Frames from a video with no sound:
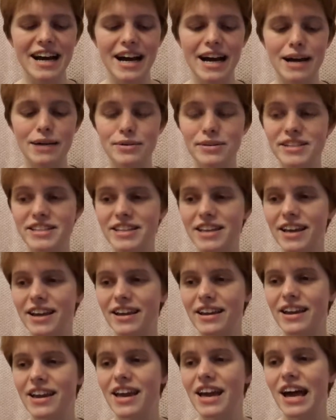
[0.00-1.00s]
I would
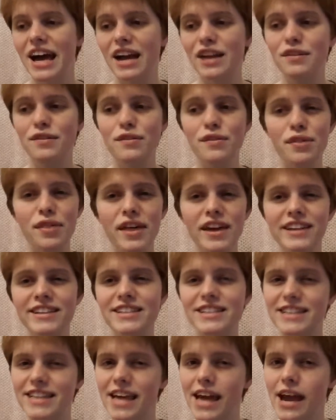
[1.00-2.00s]
say. And if you think
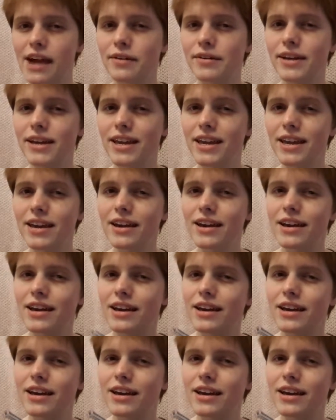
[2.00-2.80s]
it's scary,